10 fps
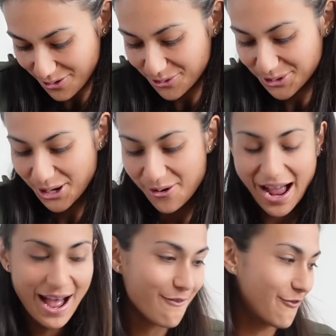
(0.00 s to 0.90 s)
Also
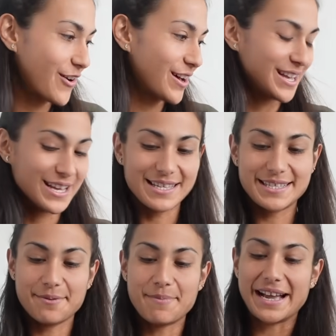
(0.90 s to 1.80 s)
have
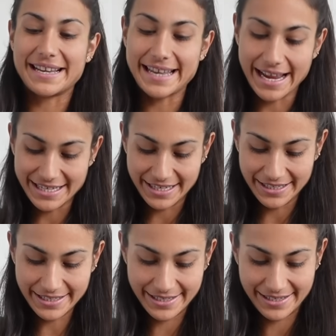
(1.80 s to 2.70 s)
some
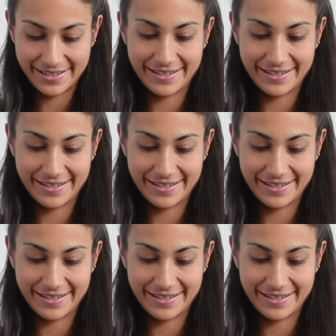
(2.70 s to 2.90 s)
gaiters.